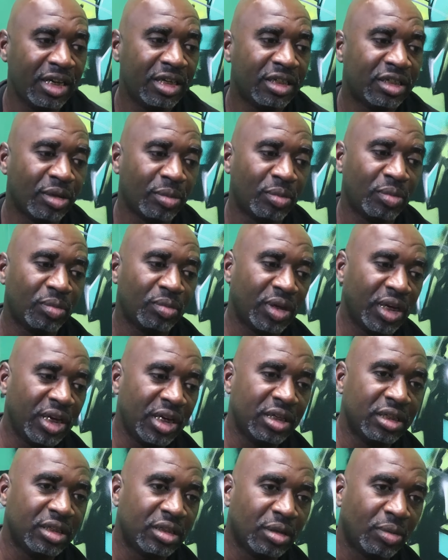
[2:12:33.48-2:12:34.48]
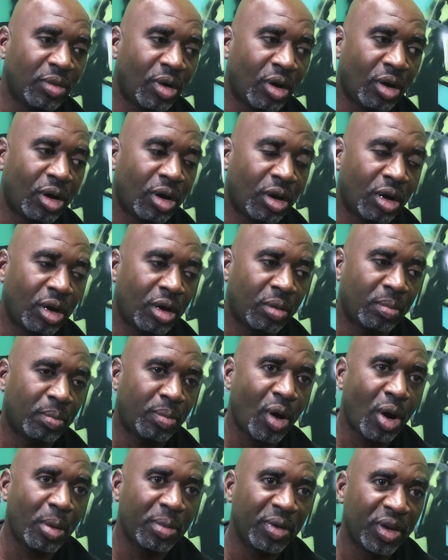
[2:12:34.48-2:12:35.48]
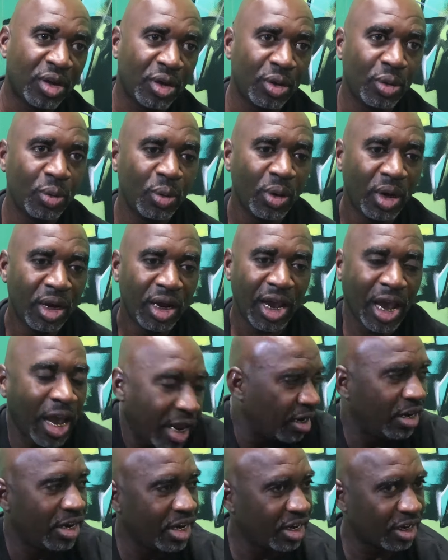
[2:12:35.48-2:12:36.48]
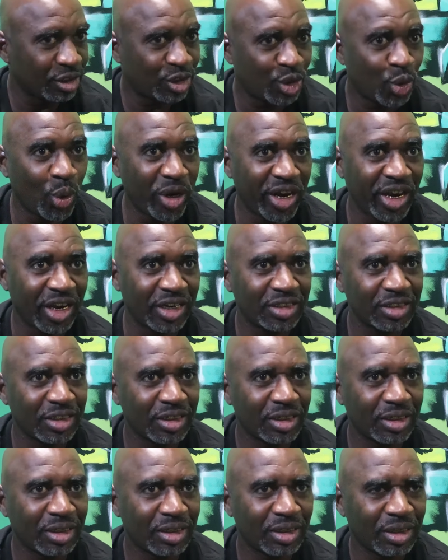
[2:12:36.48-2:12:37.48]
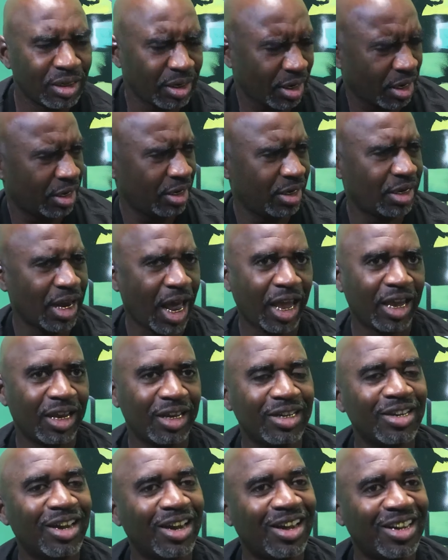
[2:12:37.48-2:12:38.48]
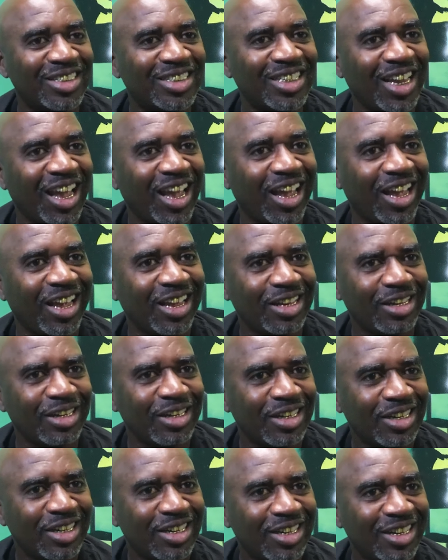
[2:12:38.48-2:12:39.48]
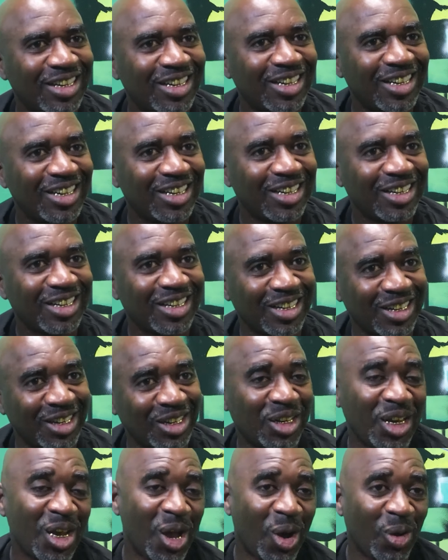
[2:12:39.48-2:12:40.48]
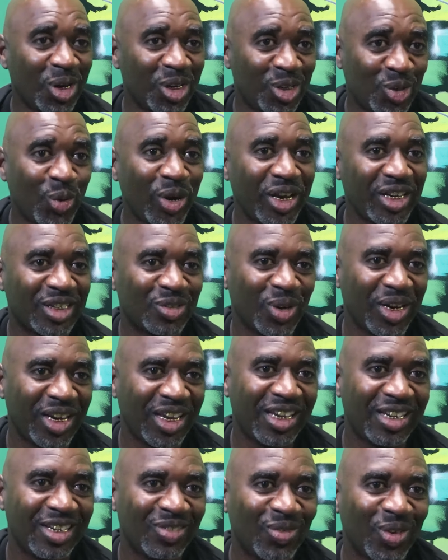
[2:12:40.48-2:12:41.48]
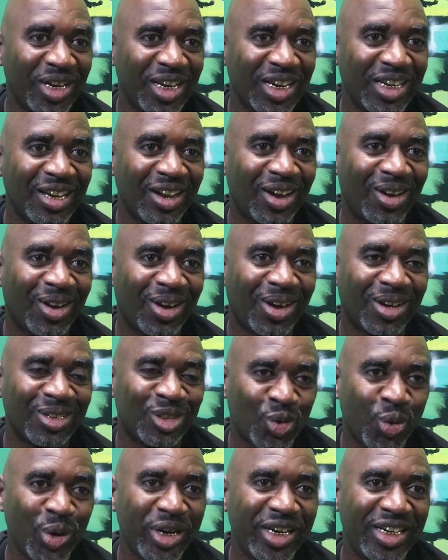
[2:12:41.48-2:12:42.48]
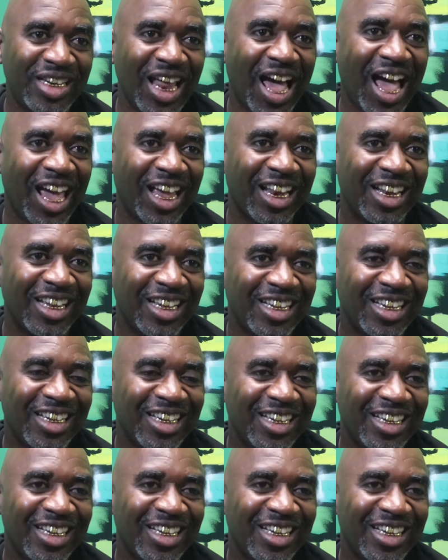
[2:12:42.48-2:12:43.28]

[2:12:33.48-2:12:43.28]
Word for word: eating some eating some uh barbecue and a nigga twitch. And he like, you know what I'm saying? Uh, he only twitched when he when he uh tweaked out.